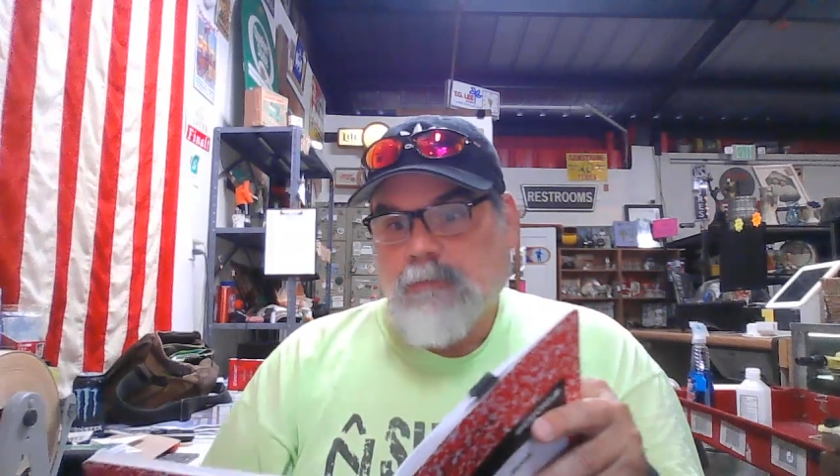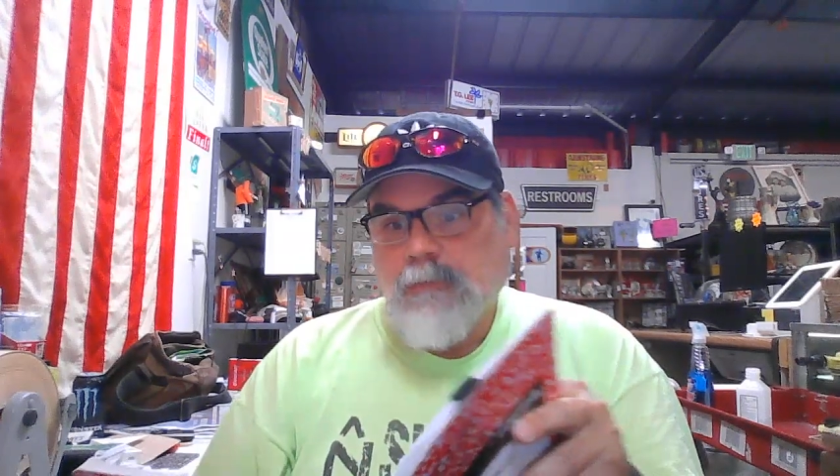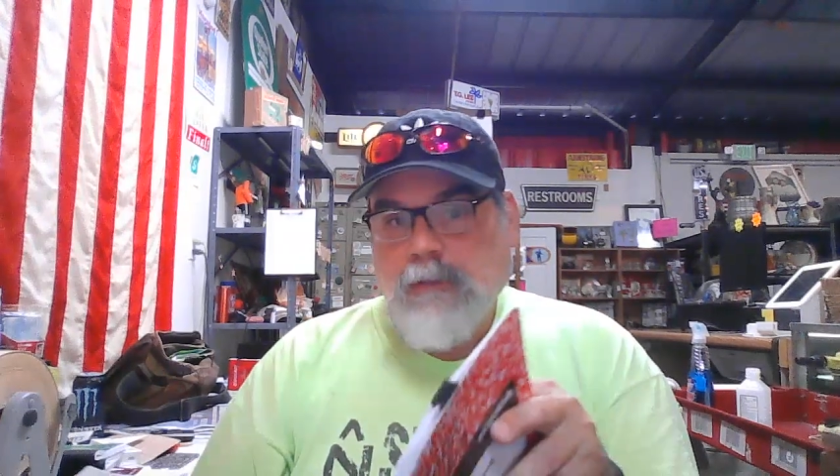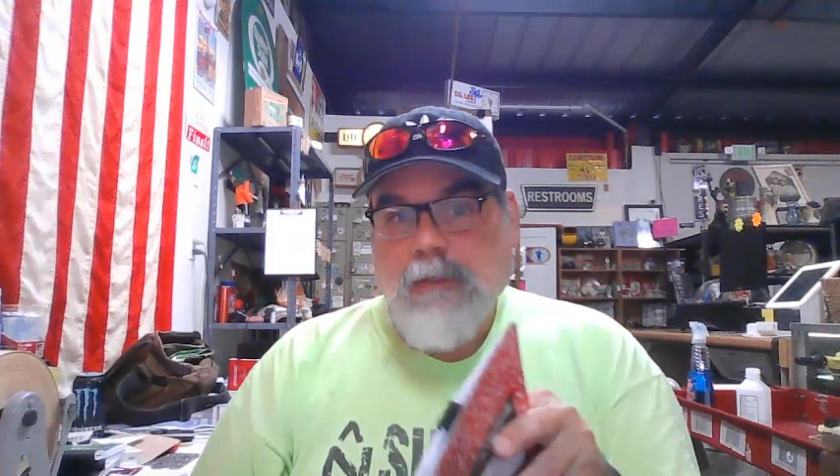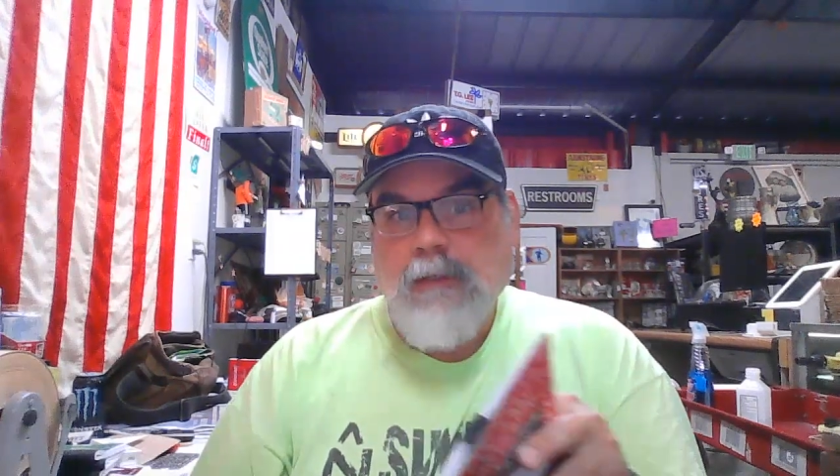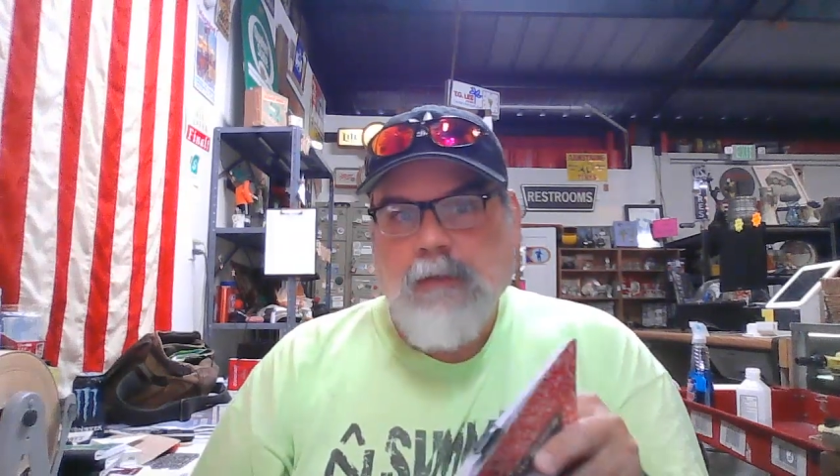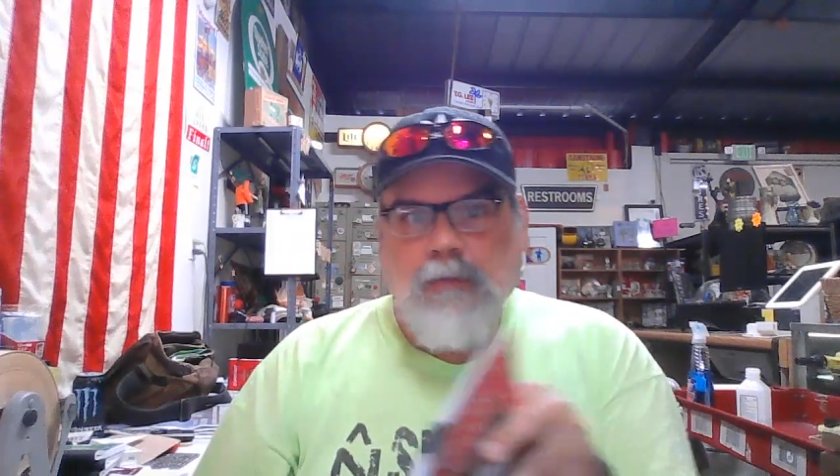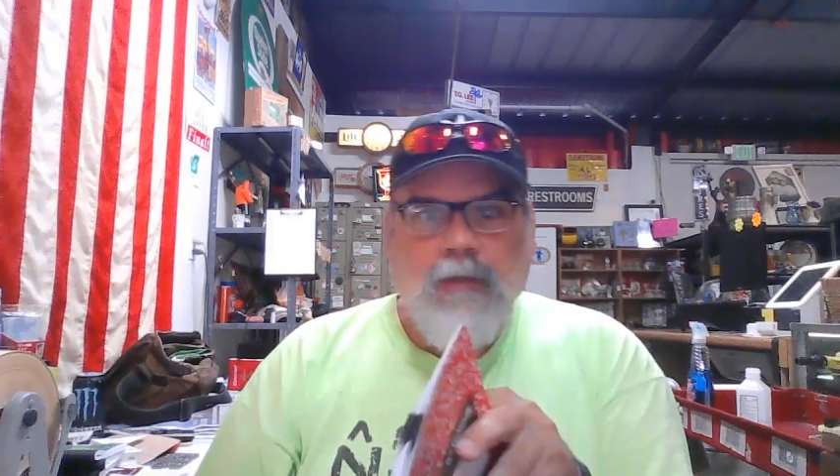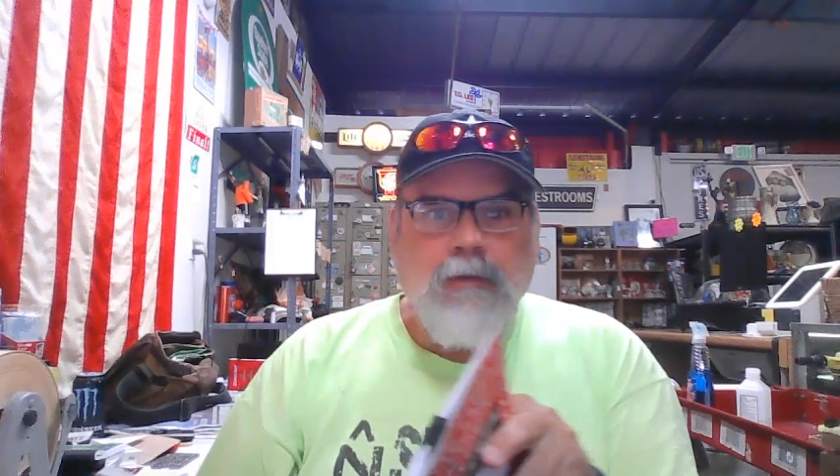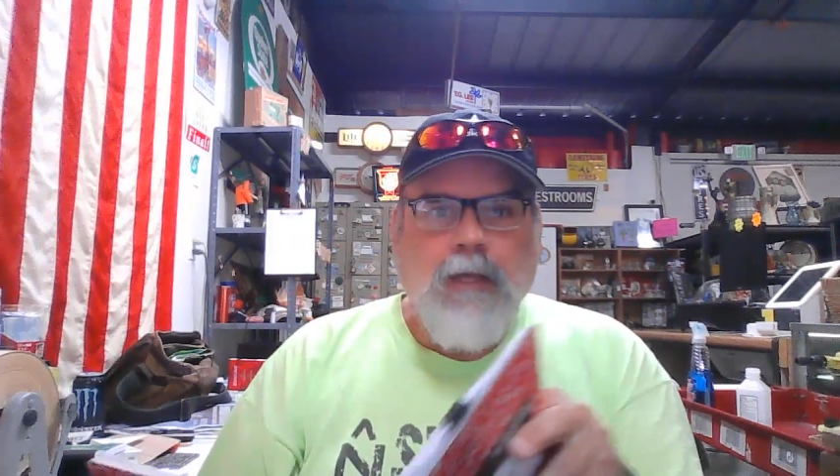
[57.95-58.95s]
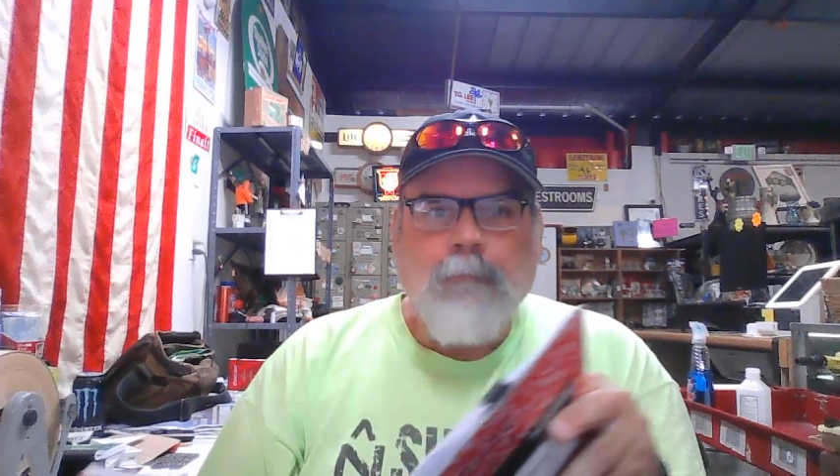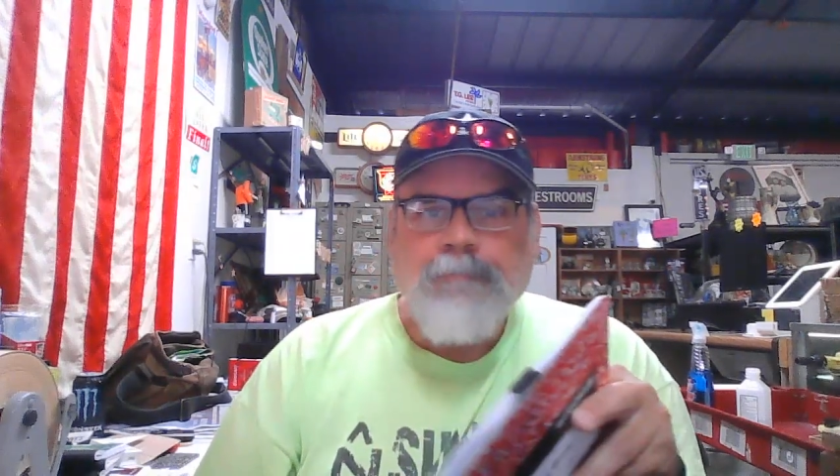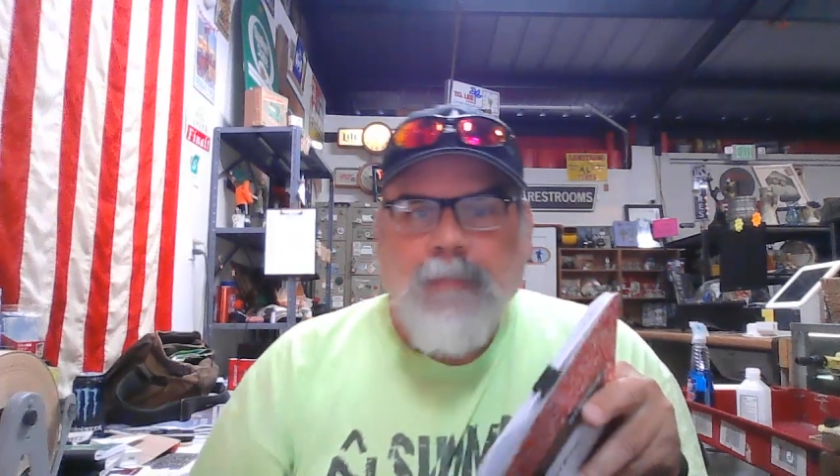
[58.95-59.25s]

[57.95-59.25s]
Wow, there you go.